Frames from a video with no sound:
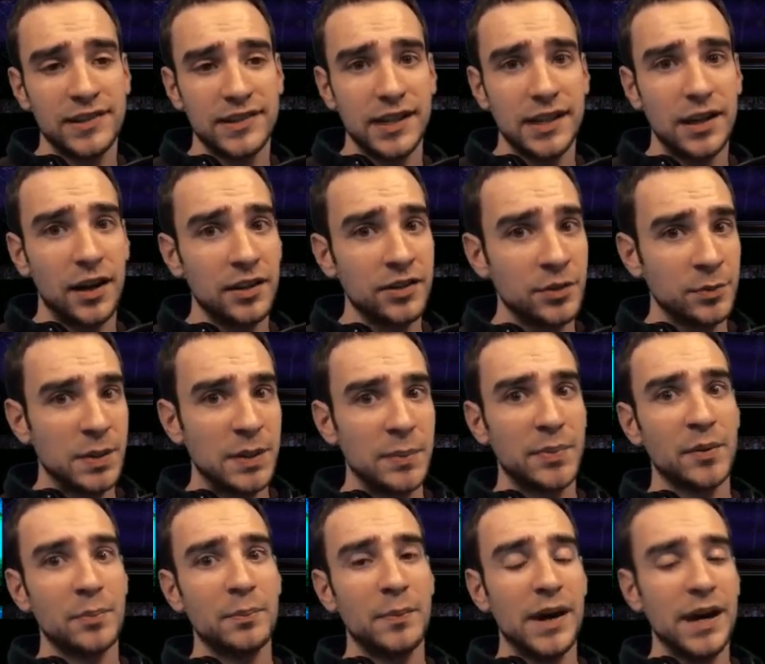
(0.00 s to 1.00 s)
that other
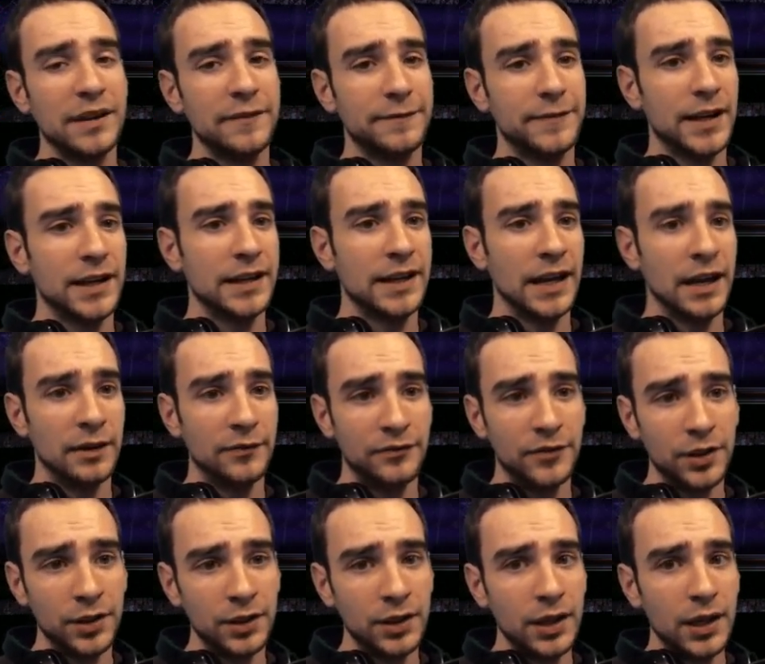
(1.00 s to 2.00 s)
people might find
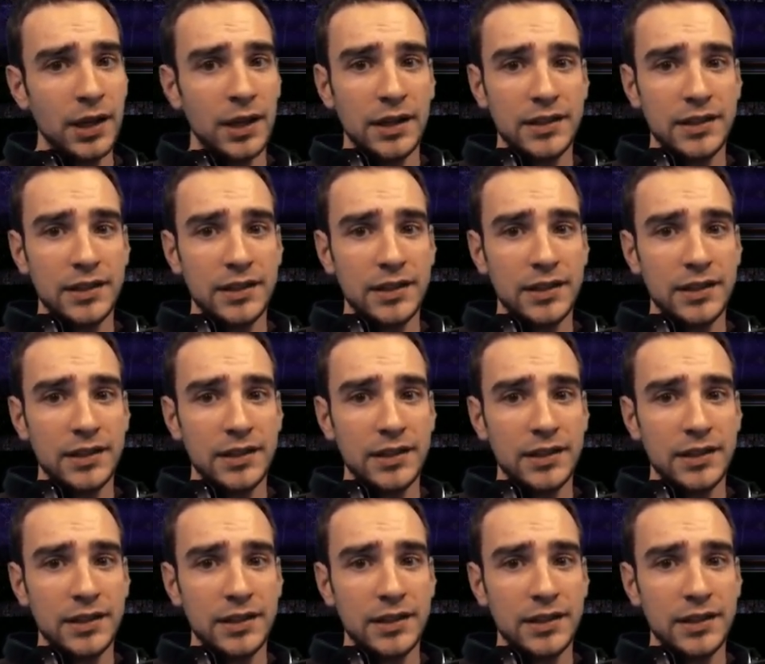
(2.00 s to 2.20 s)
helpful,